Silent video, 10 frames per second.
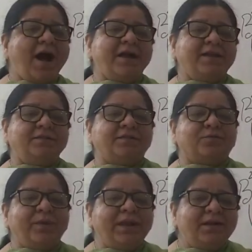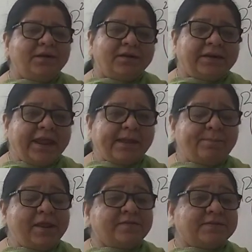ions will
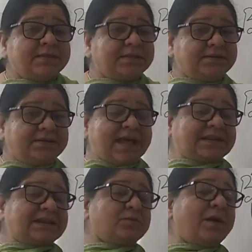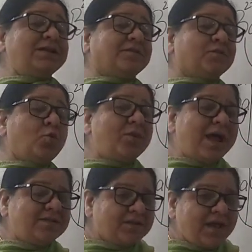take place. That is why it is known
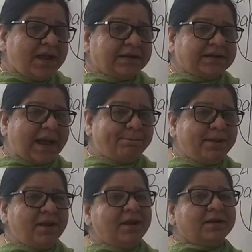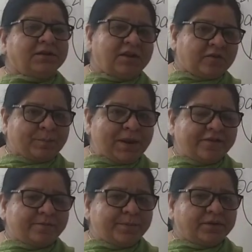as double
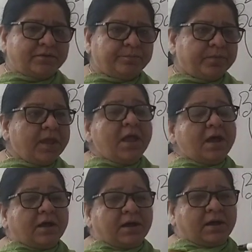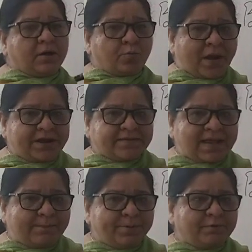displacement. One
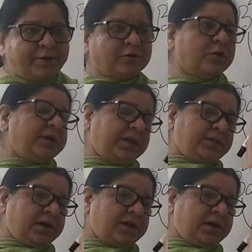example we took in